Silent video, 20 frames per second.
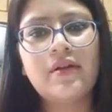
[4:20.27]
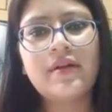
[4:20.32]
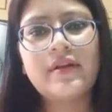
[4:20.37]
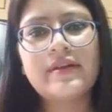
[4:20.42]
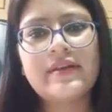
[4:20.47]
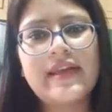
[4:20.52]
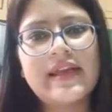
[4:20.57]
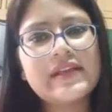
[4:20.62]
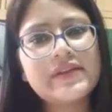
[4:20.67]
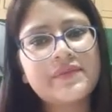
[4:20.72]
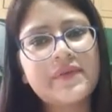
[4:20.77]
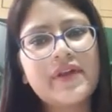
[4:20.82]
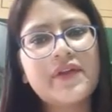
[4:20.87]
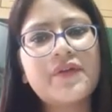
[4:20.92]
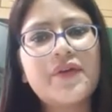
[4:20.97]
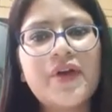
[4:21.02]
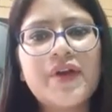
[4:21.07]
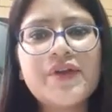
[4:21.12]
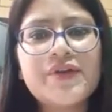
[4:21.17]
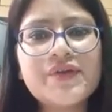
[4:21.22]
Next, we are
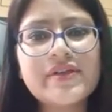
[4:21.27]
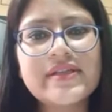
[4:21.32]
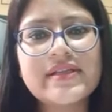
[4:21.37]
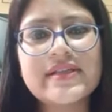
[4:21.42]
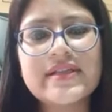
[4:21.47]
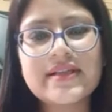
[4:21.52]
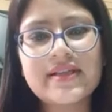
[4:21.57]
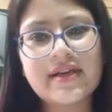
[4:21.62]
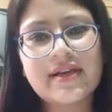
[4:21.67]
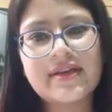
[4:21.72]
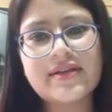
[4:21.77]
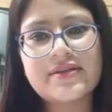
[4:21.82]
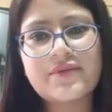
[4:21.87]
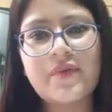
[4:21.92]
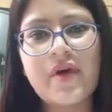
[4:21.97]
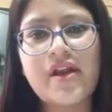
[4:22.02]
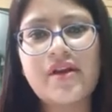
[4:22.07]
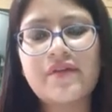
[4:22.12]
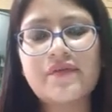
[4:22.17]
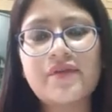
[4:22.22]
going to discuss
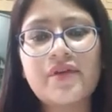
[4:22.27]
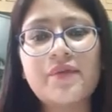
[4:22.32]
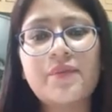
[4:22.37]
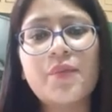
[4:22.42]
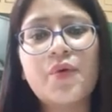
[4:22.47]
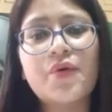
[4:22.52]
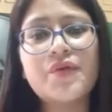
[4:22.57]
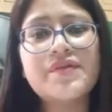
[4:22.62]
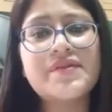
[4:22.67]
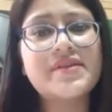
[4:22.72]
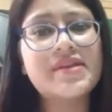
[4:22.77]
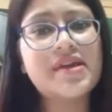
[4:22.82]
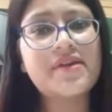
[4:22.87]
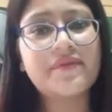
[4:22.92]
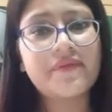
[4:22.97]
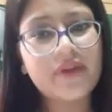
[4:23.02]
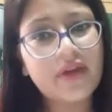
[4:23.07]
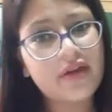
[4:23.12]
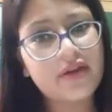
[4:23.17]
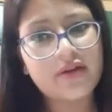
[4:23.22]
one of the most
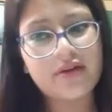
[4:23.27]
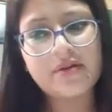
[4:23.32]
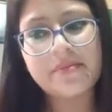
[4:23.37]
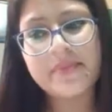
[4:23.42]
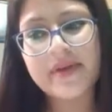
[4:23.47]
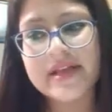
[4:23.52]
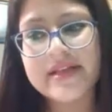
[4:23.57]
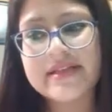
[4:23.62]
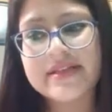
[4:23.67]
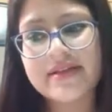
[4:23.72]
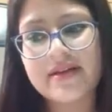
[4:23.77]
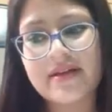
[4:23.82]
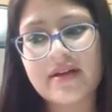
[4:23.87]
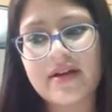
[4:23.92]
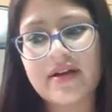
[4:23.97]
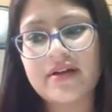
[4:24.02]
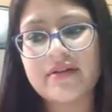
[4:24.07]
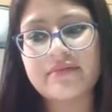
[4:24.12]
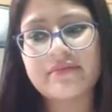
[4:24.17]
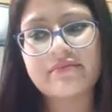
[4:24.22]
severe, but
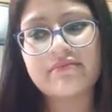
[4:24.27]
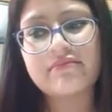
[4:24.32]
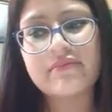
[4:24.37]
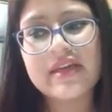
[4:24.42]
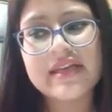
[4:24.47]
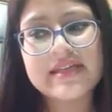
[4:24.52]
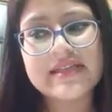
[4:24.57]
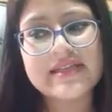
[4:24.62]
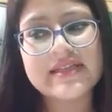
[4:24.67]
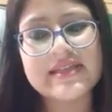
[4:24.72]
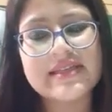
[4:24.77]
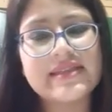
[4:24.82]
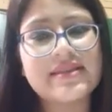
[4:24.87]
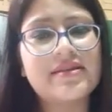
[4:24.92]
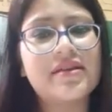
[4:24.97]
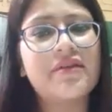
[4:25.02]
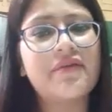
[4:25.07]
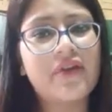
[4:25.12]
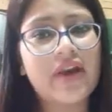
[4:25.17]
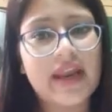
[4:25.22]
it
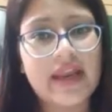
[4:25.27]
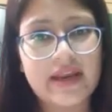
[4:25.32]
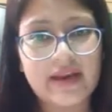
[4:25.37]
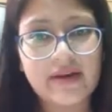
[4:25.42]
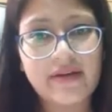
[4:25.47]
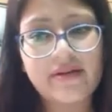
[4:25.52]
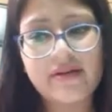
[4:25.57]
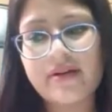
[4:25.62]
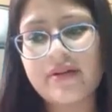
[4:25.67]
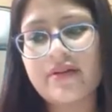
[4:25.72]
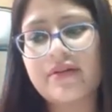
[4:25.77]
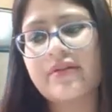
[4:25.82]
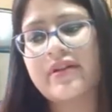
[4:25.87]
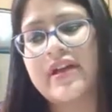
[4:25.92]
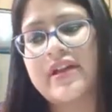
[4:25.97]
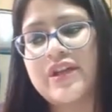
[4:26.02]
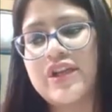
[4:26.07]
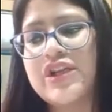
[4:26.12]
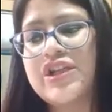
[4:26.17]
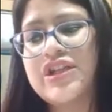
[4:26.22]
is rare
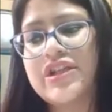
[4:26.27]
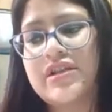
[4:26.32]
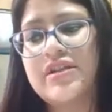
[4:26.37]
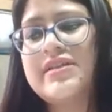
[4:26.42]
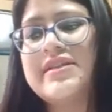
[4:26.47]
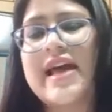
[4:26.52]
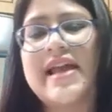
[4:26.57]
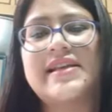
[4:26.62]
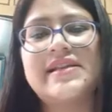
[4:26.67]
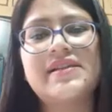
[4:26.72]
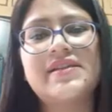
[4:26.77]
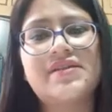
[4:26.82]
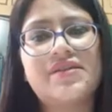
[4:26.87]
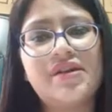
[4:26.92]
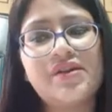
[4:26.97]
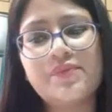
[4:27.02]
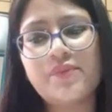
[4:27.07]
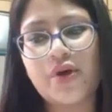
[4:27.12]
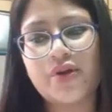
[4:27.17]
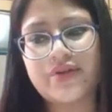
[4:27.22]
condition, that is
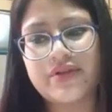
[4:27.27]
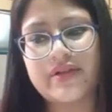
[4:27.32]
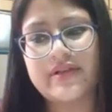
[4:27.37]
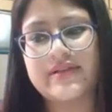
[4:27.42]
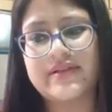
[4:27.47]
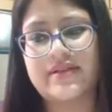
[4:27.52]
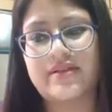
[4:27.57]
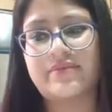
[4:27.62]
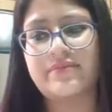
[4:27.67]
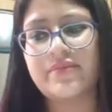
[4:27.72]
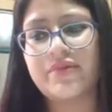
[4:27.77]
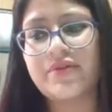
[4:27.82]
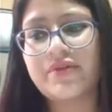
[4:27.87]
your botulism.